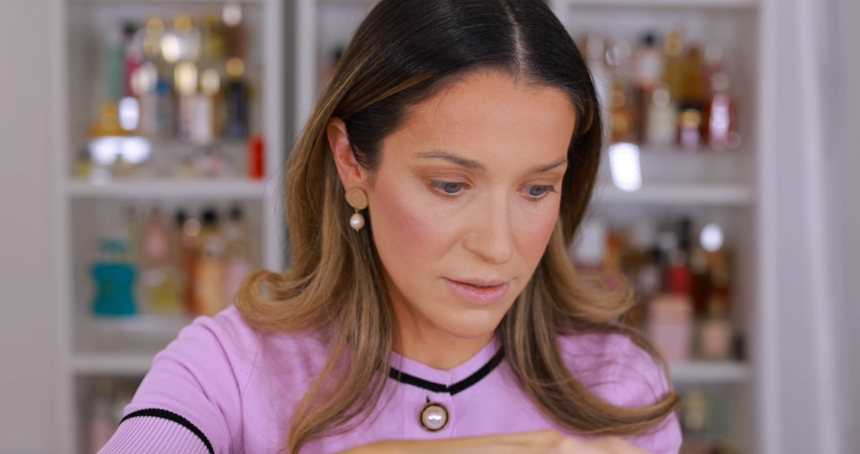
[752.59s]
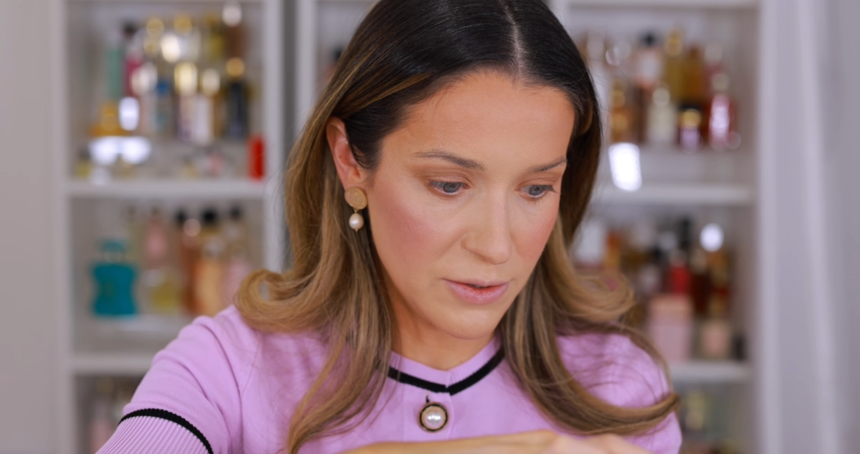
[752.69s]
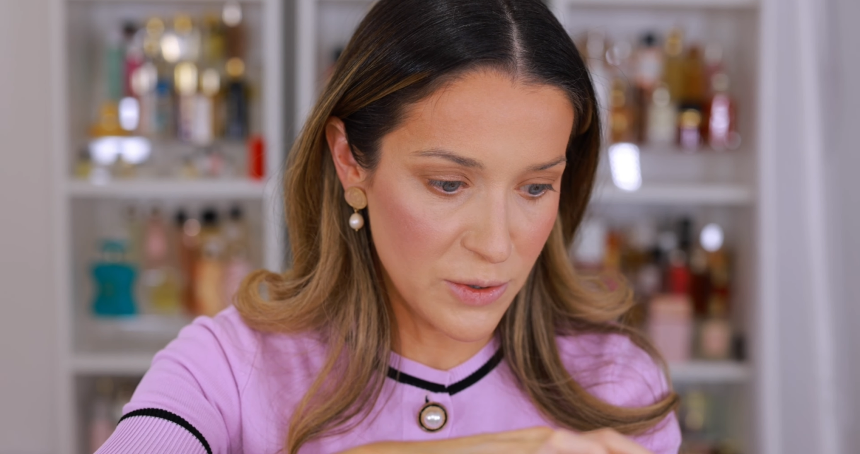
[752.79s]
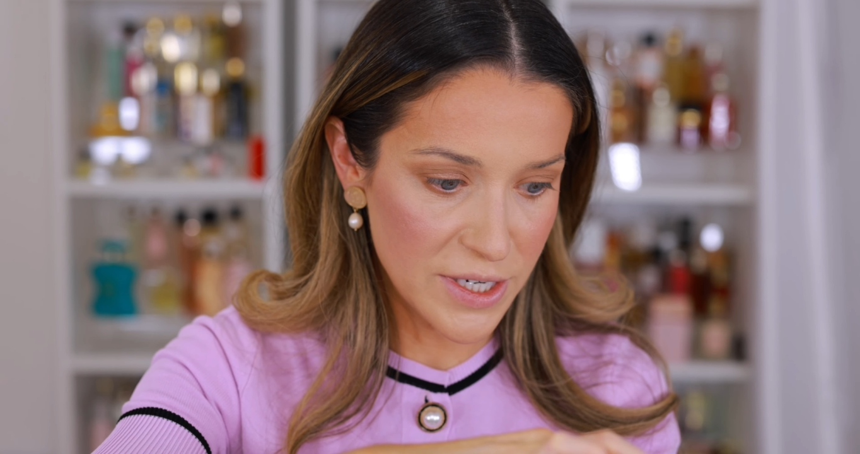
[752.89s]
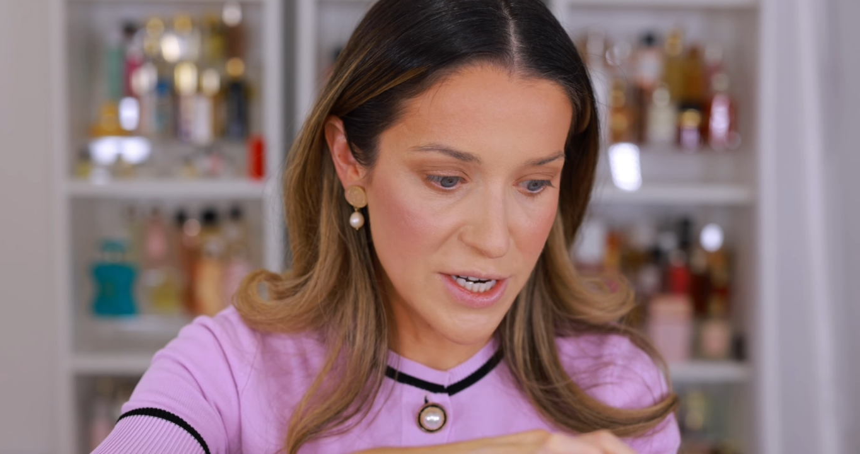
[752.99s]

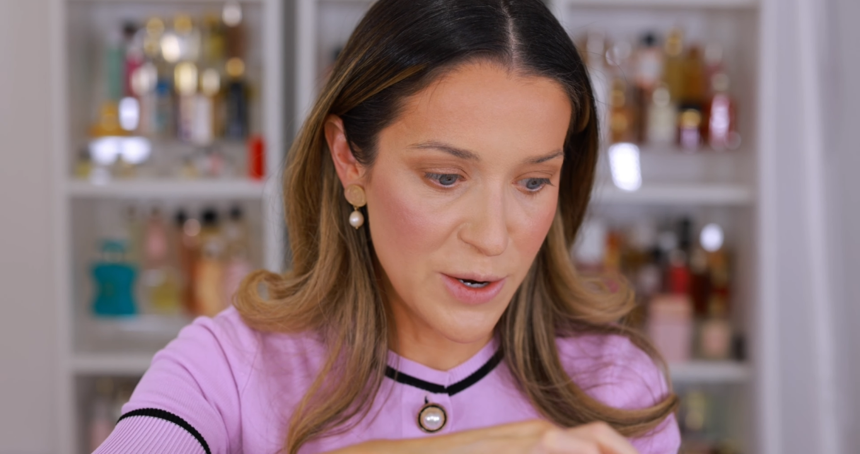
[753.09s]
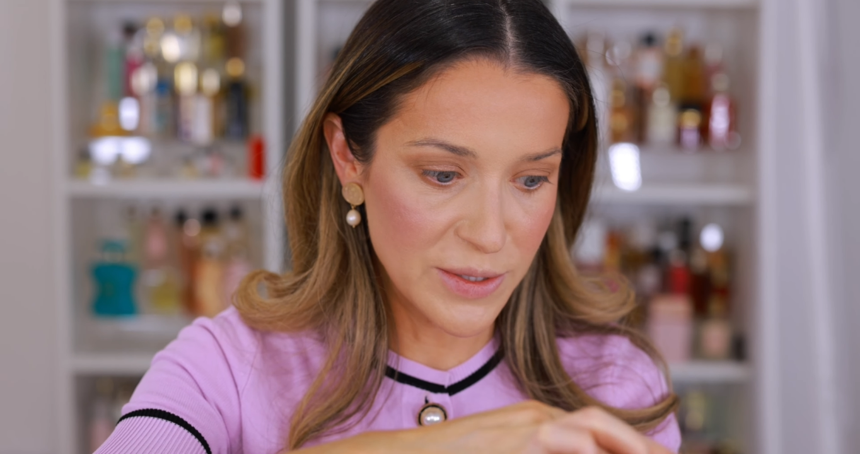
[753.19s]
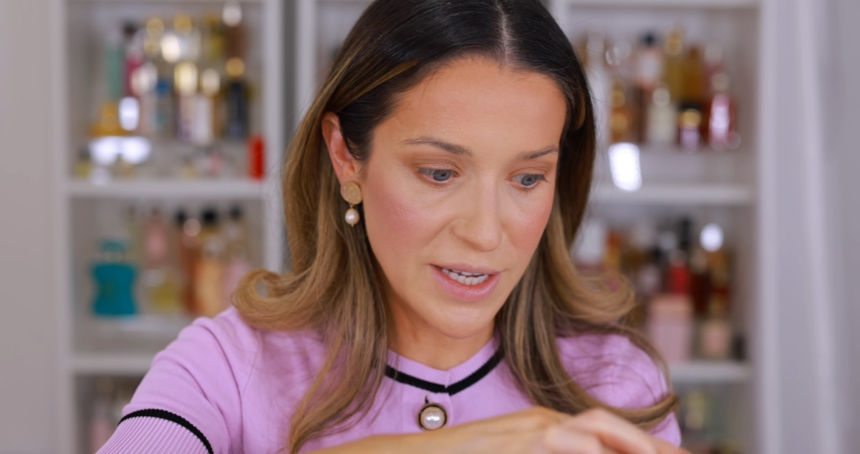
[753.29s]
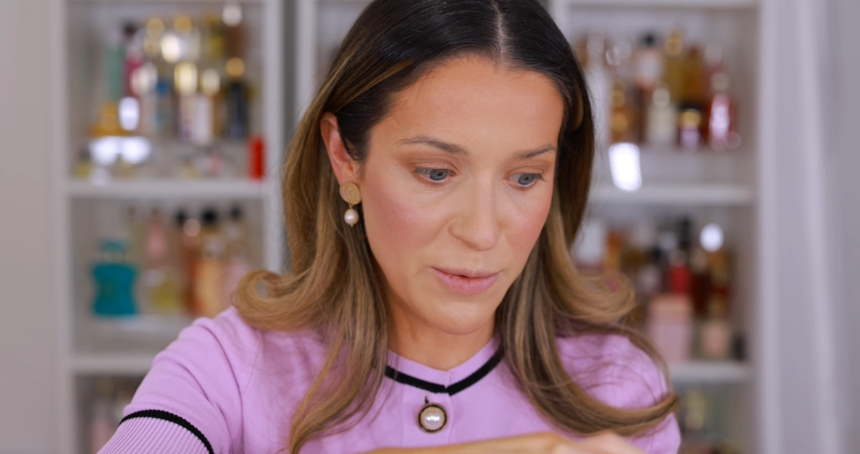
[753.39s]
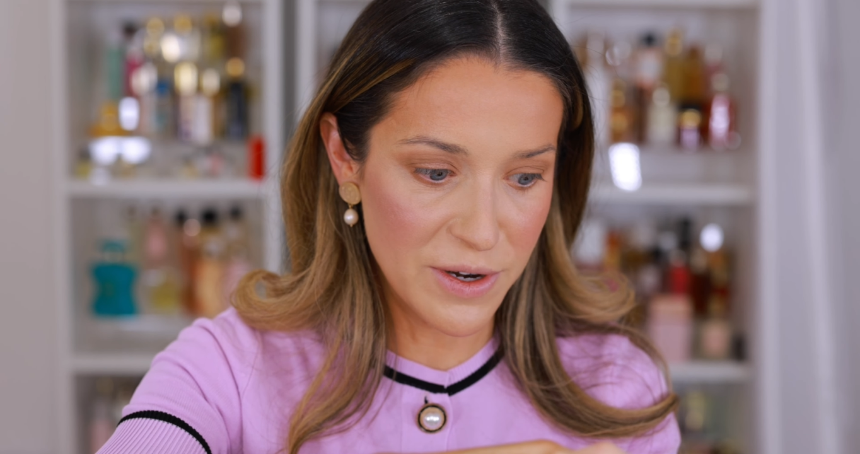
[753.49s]
Lord
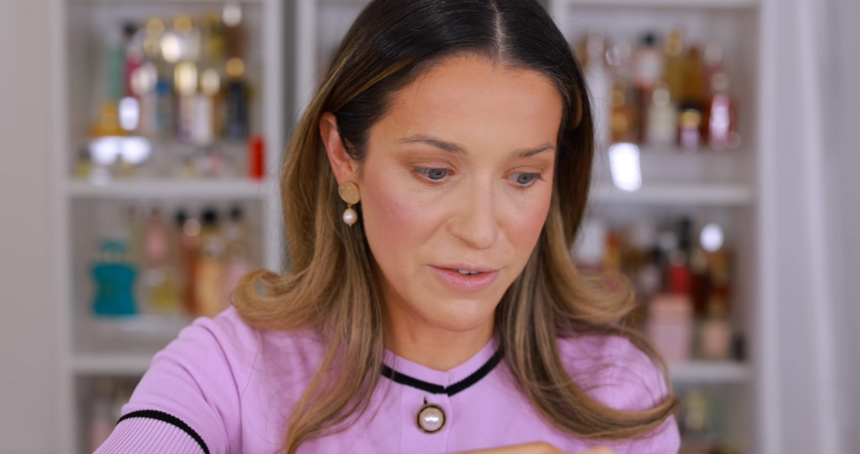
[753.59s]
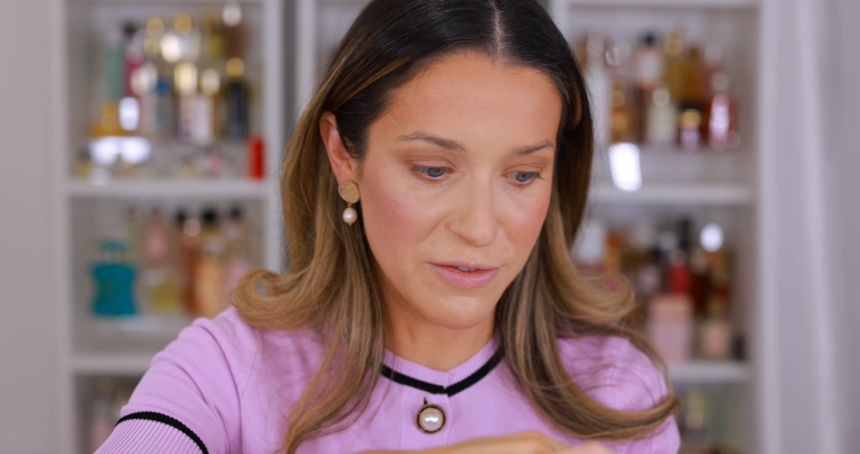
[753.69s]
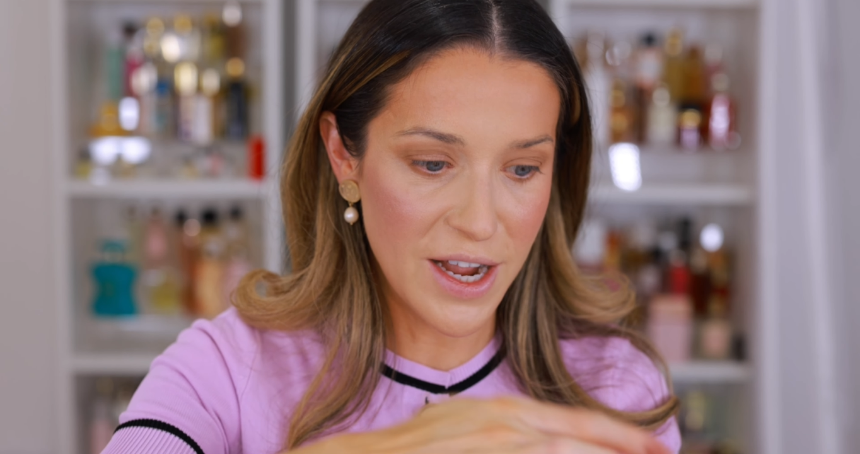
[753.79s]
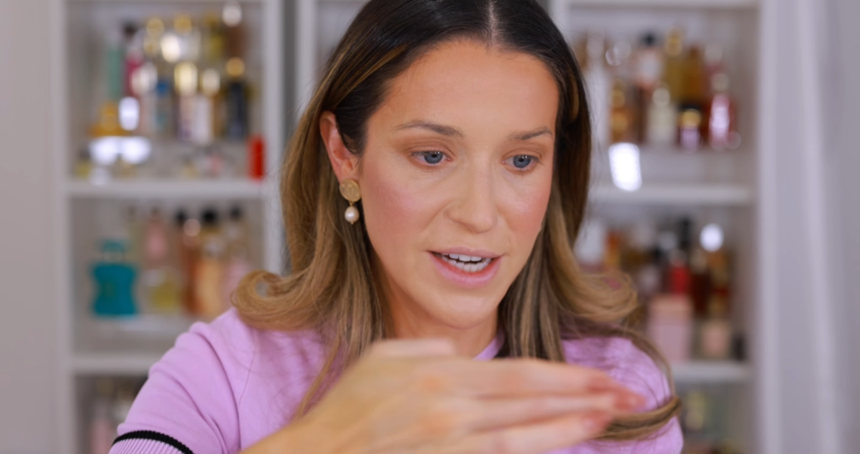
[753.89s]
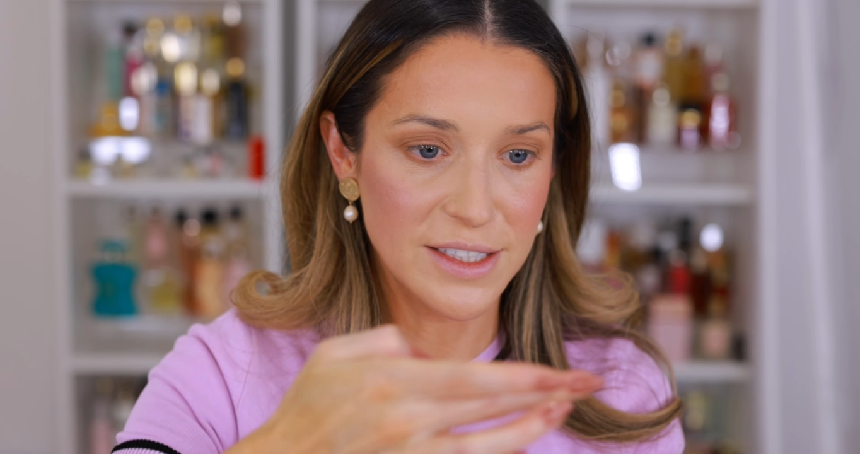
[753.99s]
knows I want to
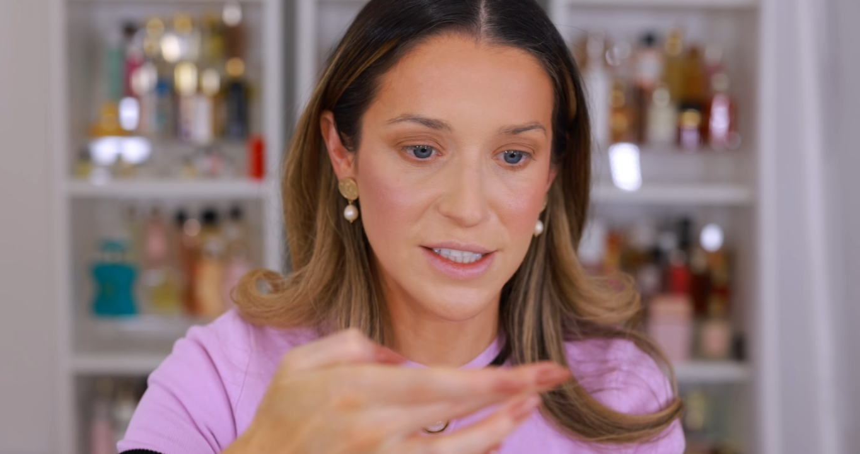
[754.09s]
find